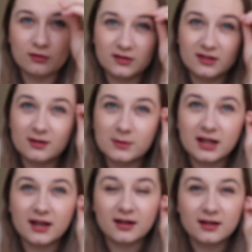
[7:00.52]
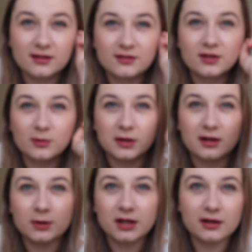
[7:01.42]
It's gonna be there. It's gonna be there
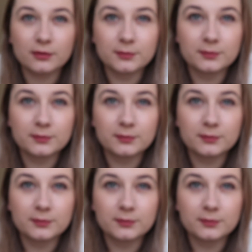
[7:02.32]
by now.